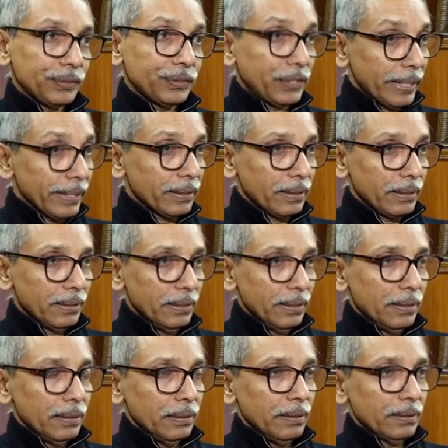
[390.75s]
checked
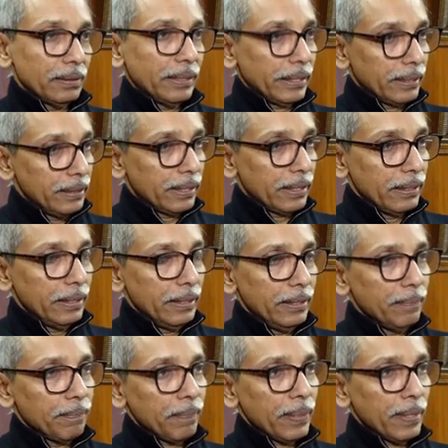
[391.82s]
technically,